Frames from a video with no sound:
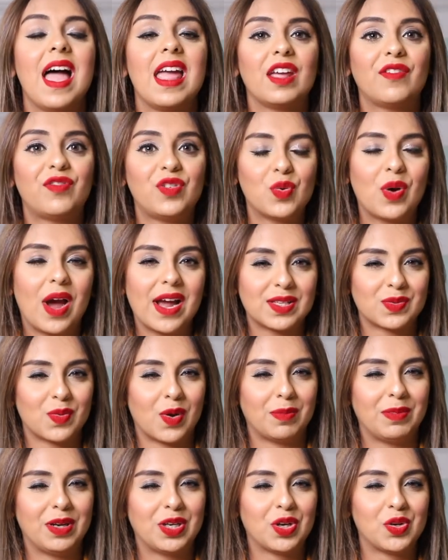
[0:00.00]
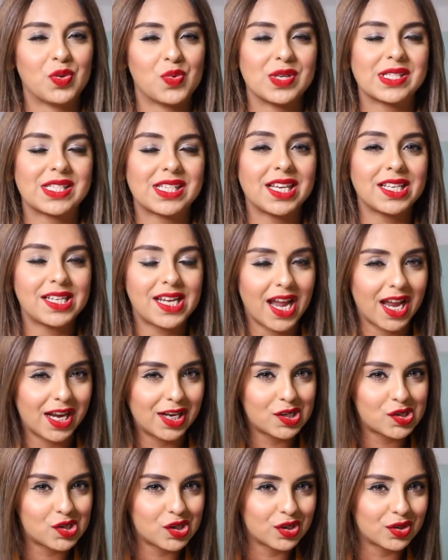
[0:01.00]
If you guys want me to do a skincare
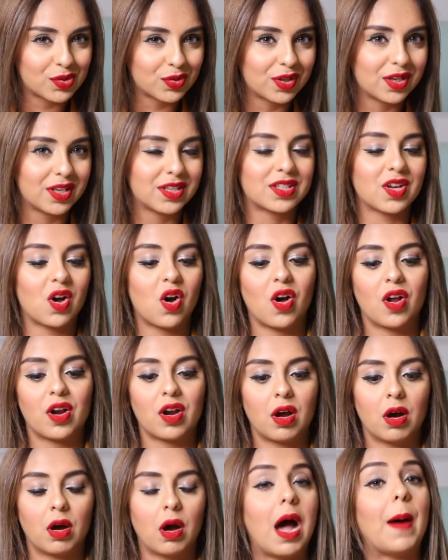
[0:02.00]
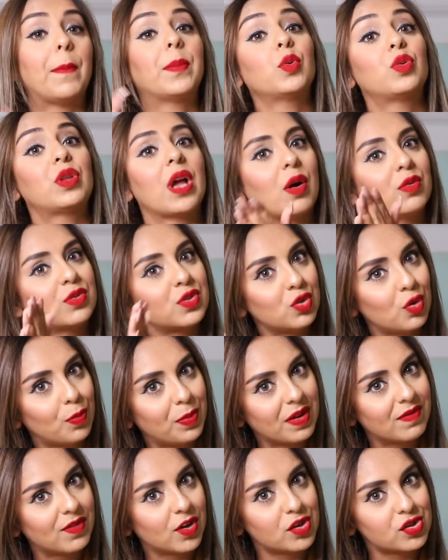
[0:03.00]
addition to this or up to 1,000
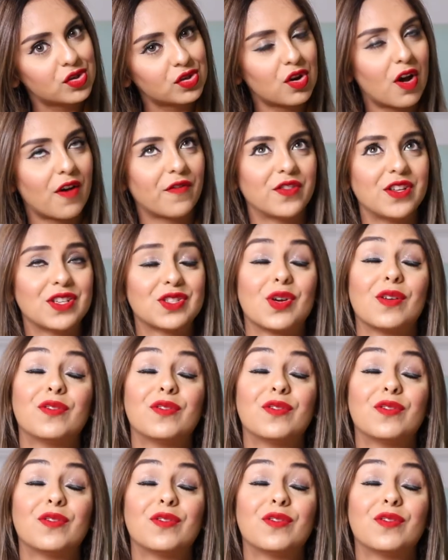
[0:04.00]
rupee version of this,